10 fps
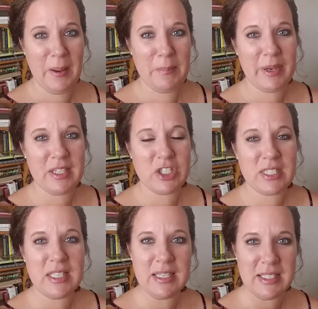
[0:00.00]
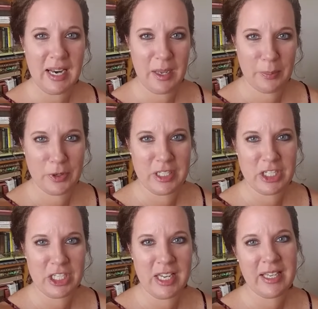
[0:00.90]
but just things that I
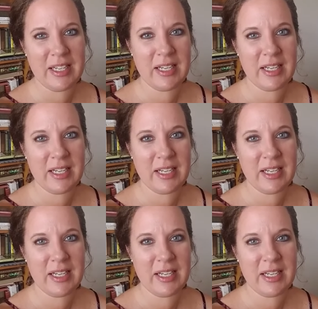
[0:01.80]
appreciate.